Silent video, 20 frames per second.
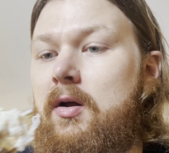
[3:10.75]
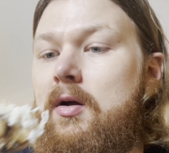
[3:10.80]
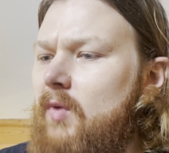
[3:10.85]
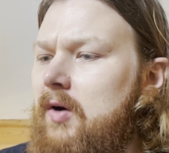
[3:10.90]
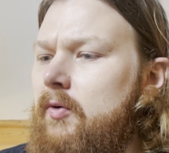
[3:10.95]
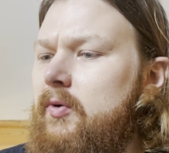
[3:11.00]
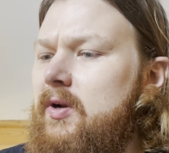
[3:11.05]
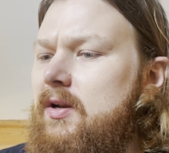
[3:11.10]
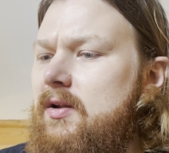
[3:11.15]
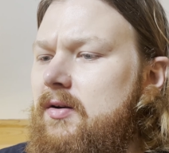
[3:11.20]
I
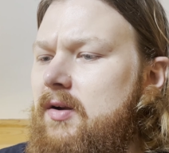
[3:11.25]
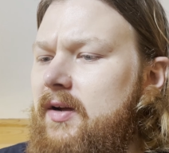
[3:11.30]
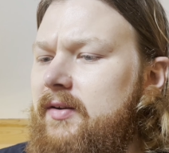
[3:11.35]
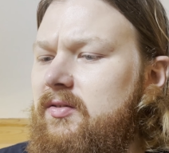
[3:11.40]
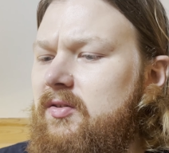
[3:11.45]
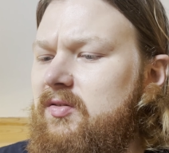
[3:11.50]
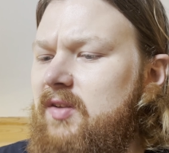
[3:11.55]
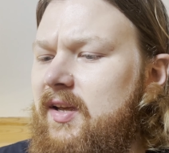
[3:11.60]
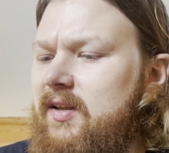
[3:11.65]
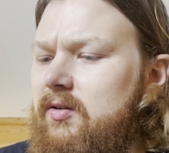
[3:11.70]
really like
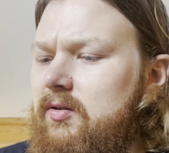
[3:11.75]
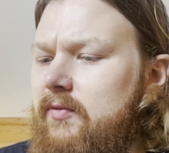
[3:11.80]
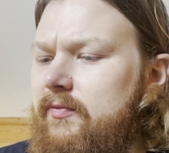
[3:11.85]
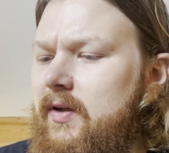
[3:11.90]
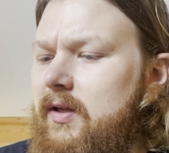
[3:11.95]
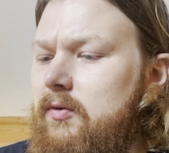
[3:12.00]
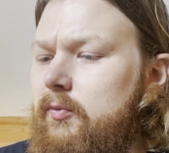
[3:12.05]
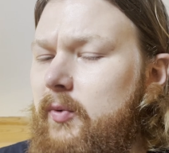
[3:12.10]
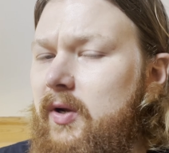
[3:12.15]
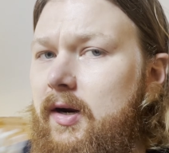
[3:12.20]
the taste of
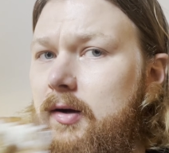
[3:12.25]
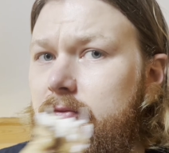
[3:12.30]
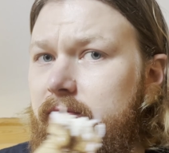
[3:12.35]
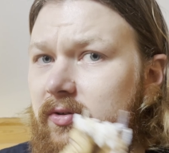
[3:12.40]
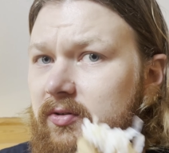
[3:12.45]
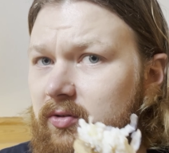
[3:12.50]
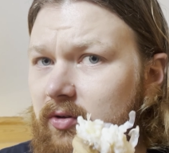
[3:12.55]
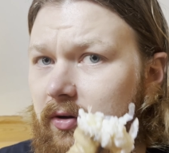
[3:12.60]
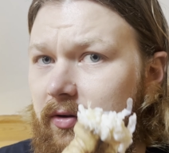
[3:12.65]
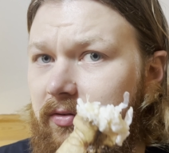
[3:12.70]
it. Without the
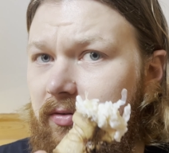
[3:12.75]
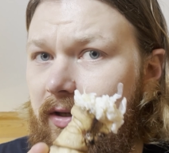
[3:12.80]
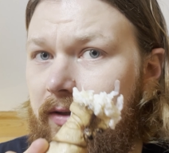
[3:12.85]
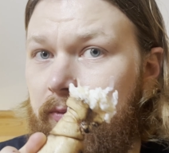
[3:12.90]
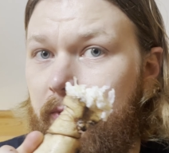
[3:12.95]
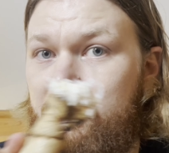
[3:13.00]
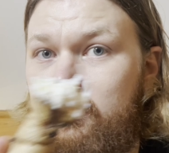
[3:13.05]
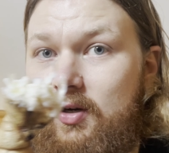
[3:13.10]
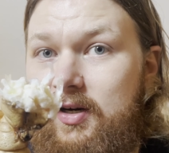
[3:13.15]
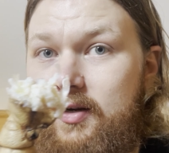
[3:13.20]
sauce, it
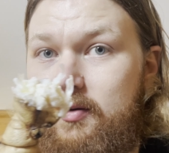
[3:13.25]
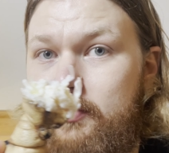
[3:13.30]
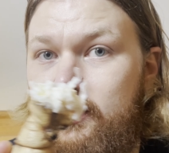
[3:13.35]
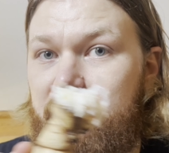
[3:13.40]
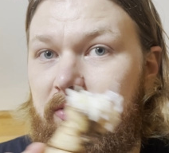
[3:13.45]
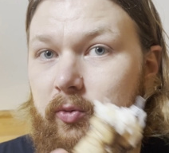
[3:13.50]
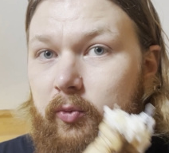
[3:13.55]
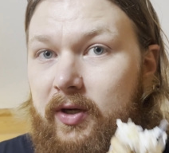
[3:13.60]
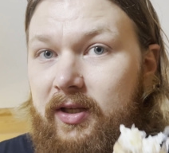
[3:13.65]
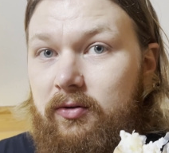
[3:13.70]
was a little bit
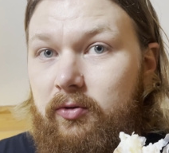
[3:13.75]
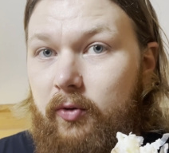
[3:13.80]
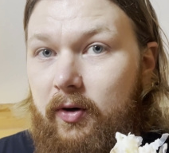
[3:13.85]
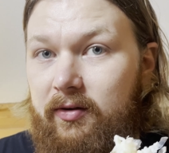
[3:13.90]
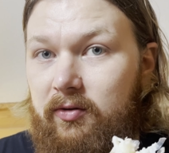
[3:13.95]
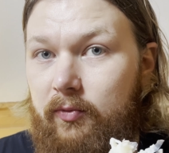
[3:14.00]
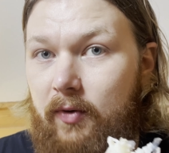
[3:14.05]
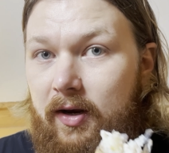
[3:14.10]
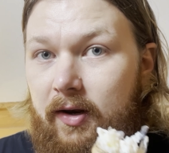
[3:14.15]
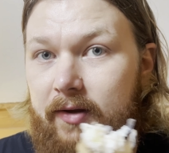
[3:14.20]
sweeter
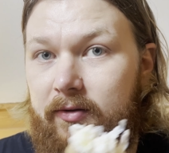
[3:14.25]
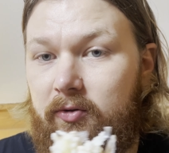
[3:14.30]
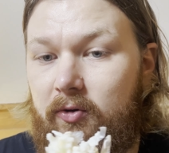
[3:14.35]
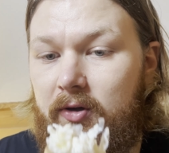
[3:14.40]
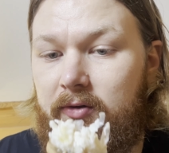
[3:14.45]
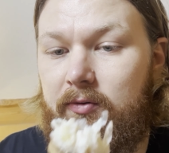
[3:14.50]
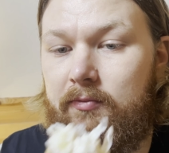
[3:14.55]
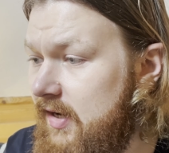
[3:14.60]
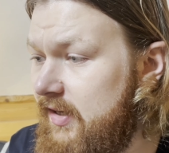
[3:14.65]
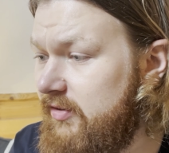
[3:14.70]
as well, I
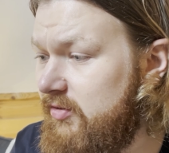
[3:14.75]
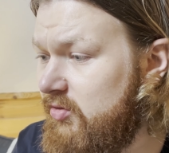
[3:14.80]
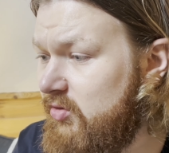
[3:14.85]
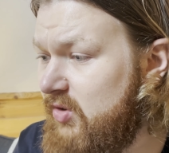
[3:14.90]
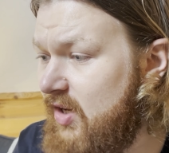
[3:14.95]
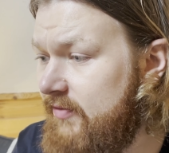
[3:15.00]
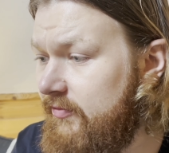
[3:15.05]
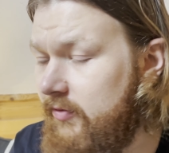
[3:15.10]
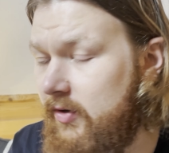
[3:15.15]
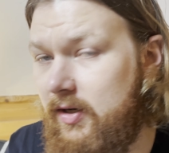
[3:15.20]
thought. It's
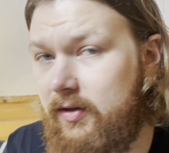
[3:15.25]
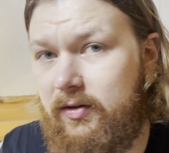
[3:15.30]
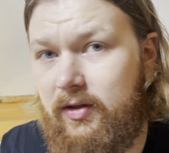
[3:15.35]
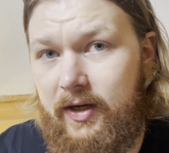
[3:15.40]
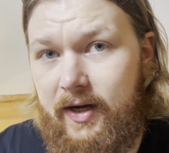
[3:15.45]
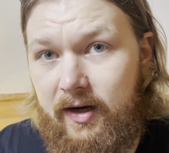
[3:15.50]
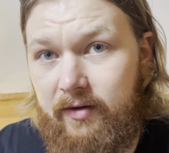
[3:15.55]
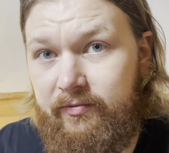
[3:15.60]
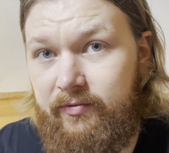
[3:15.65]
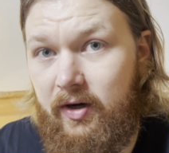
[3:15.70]

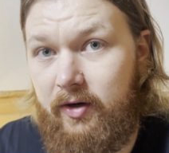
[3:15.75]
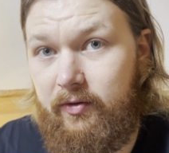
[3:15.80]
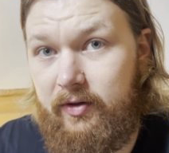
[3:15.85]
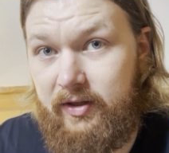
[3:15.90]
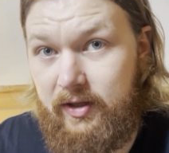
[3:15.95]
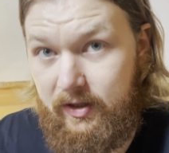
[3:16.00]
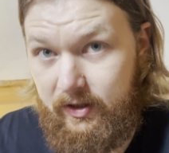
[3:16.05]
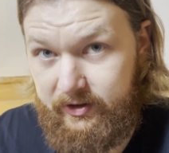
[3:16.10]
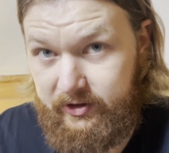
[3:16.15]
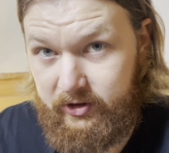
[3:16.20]
definitely a very
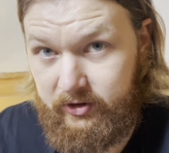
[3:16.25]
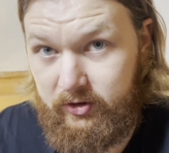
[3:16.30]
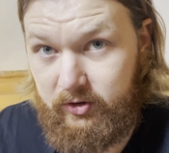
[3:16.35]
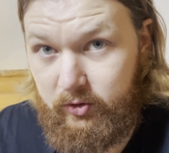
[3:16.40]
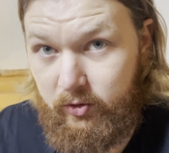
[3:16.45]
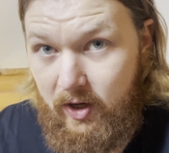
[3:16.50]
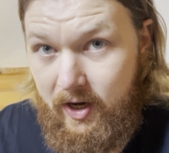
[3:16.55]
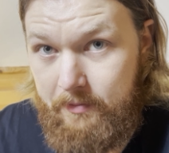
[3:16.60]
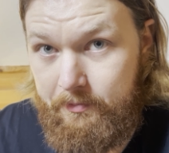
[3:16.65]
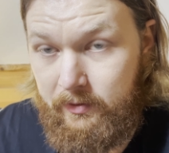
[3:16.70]
delicious crab.